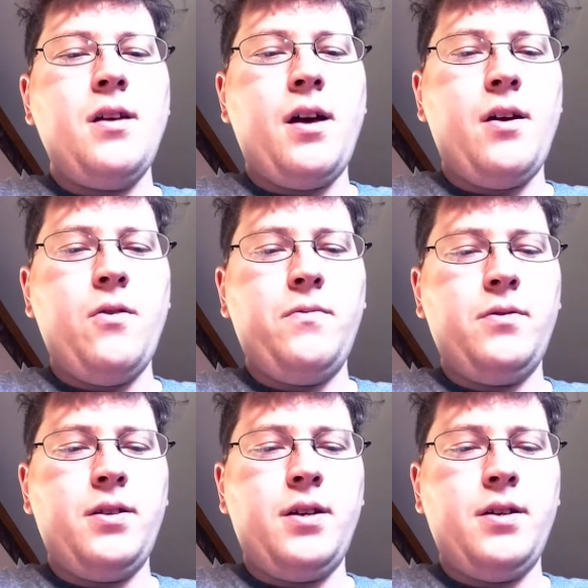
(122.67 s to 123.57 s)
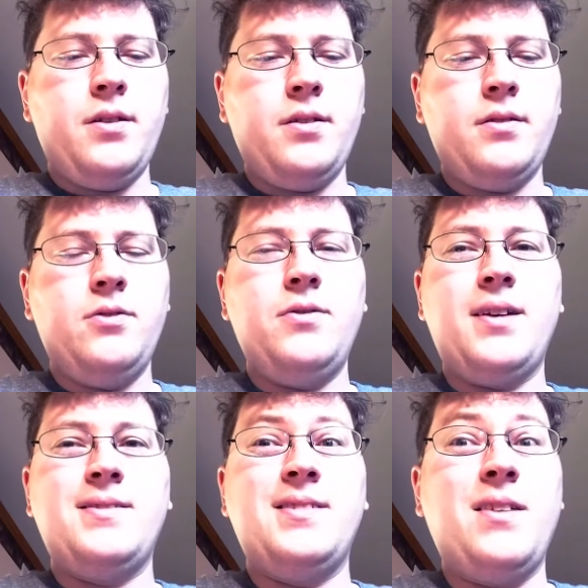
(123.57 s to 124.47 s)
Yeah, hopefully
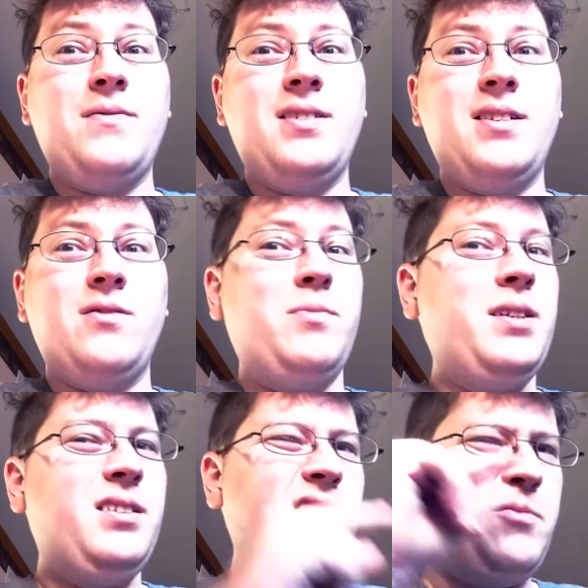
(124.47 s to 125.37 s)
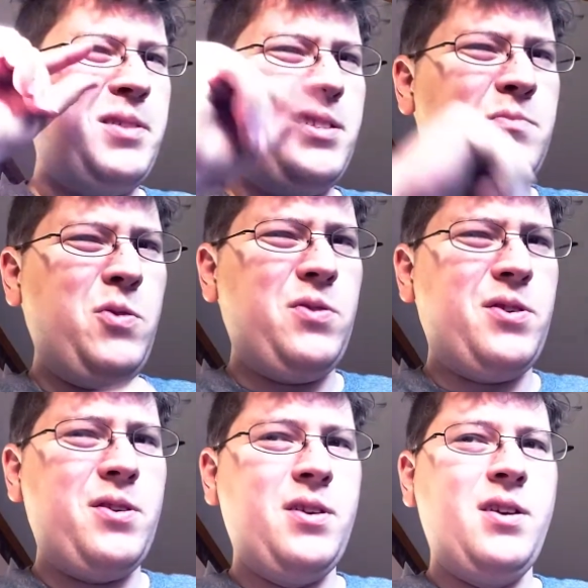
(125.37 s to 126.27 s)
2017 will be a little bit
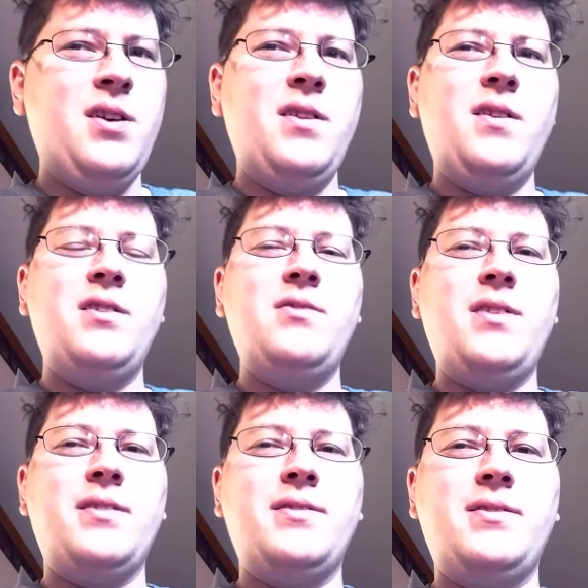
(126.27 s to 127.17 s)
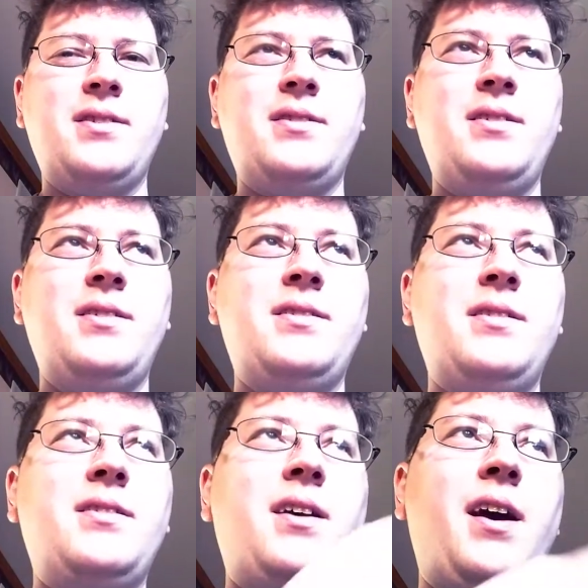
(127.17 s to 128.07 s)
smoother than 2016,
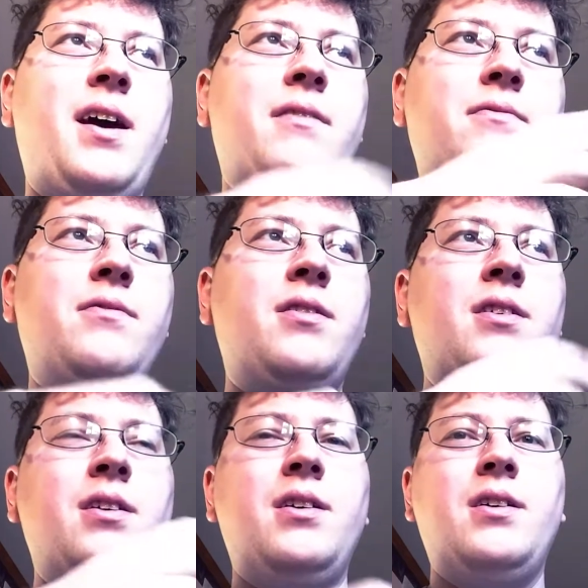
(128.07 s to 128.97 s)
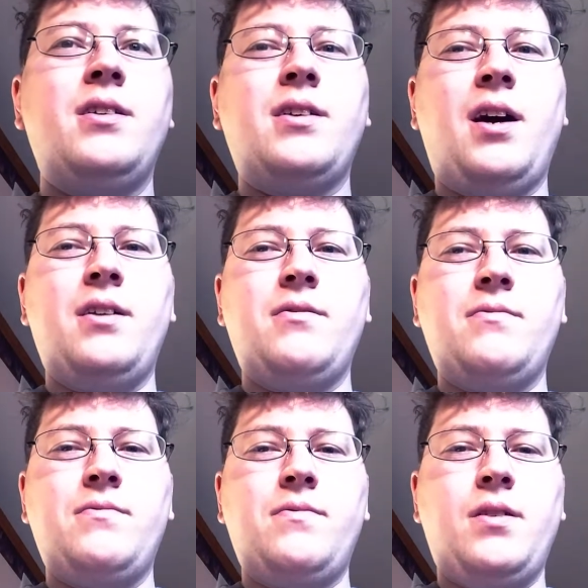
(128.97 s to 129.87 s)
since I have kind
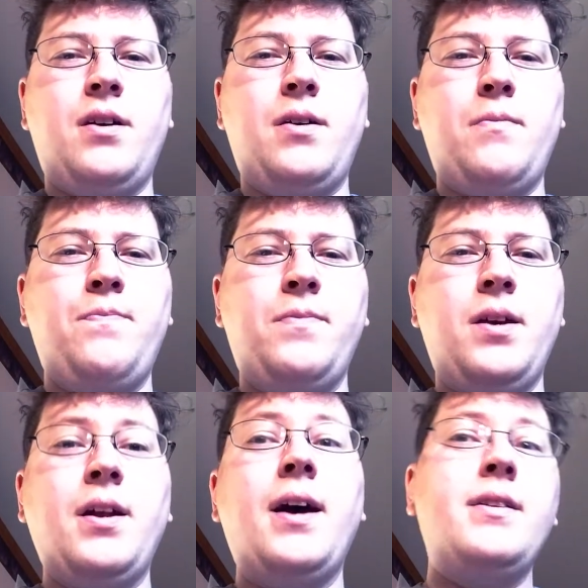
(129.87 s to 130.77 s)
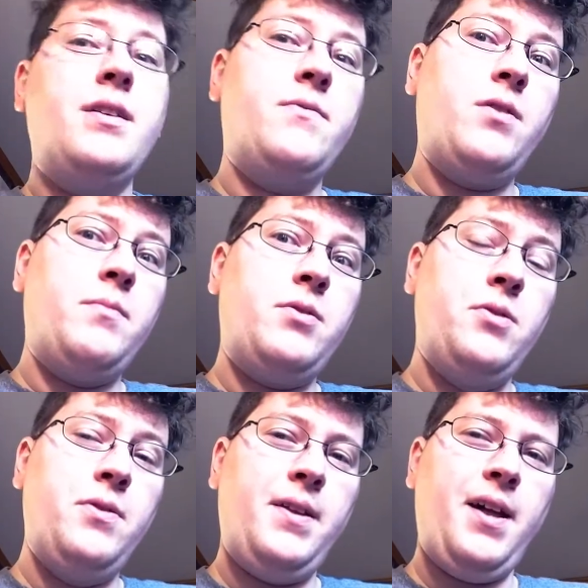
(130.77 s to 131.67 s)
of an idea of what I'm
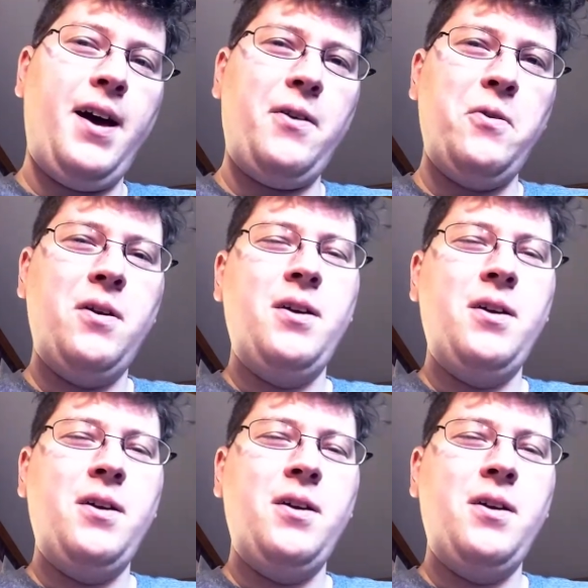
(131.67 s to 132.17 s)
doing now.